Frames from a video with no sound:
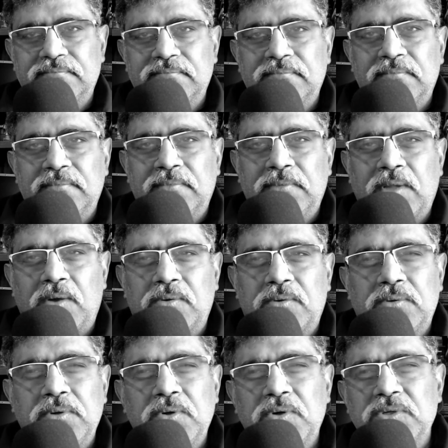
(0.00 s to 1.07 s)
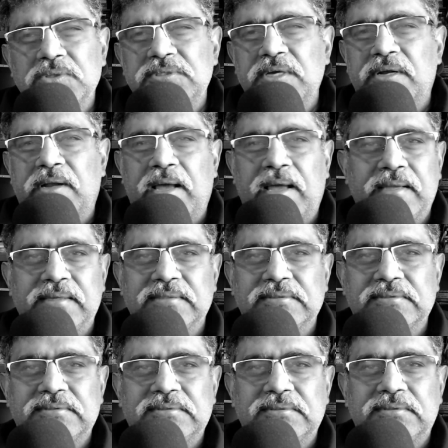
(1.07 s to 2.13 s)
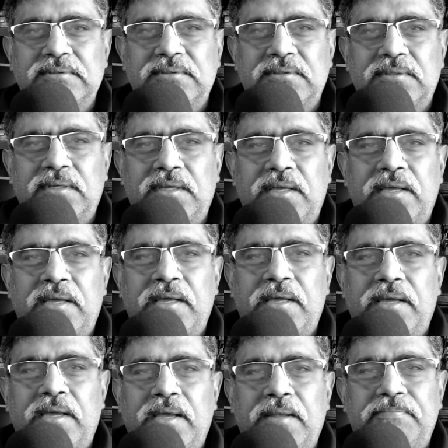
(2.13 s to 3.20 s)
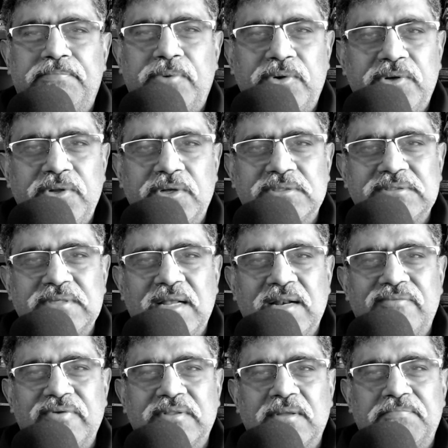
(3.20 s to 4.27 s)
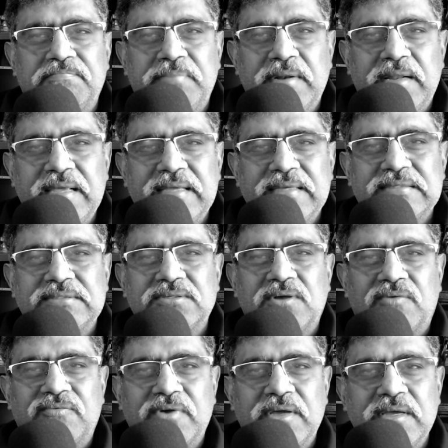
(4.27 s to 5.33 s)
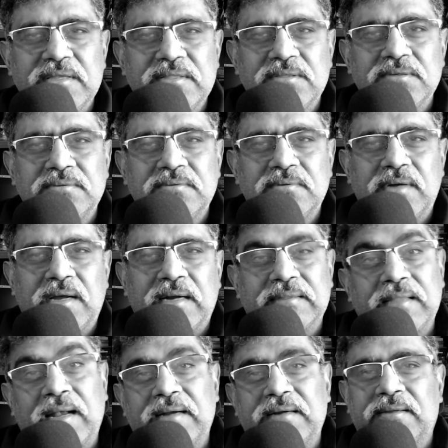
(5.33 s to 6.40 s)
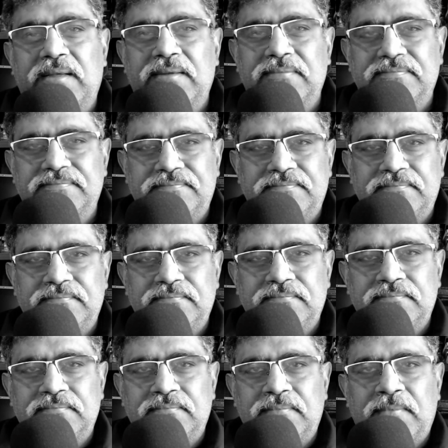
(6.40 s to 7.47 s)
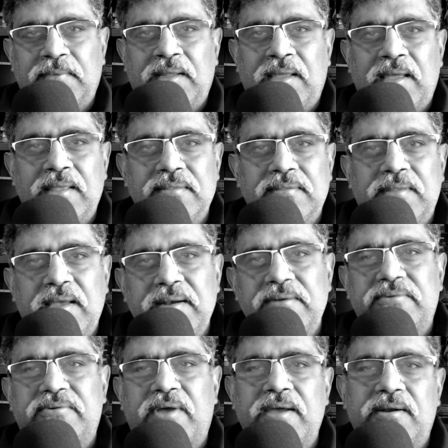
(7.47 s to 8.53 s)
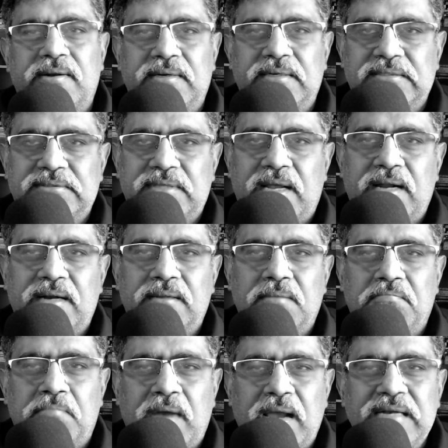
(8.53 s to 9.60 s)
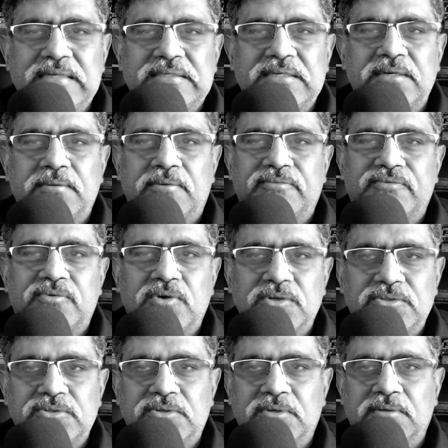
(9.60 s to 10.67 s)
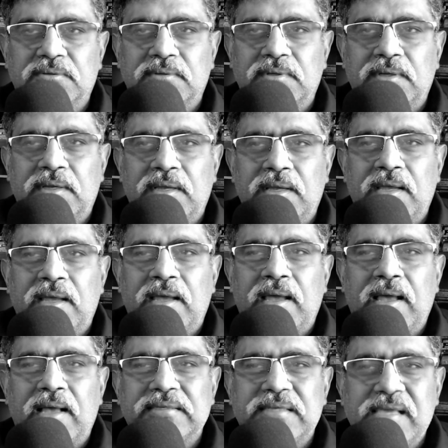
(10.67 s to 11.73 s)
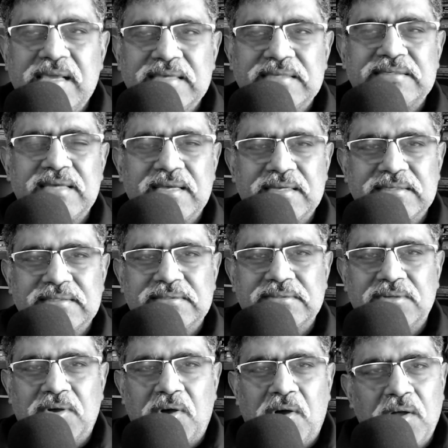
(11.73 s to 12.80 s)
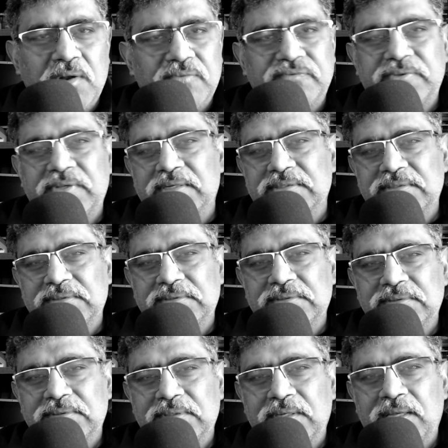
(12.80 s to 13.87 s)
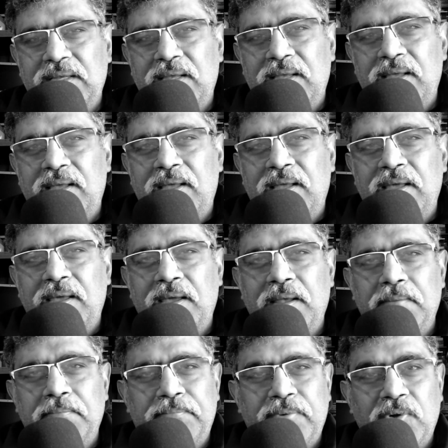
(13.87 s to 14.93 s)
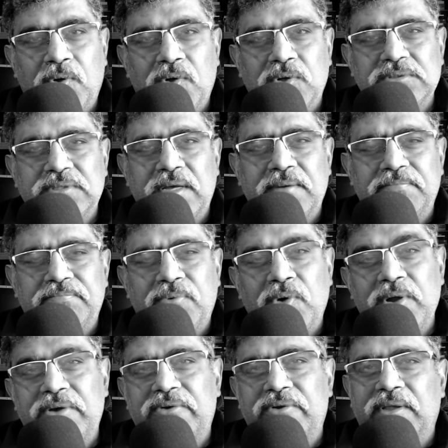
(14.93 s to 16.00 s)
Now close your eyes and put yourself in the place of a Hindu at that time, and then try and understand the mindset of Khusrau as he says all of this in prose and poetry.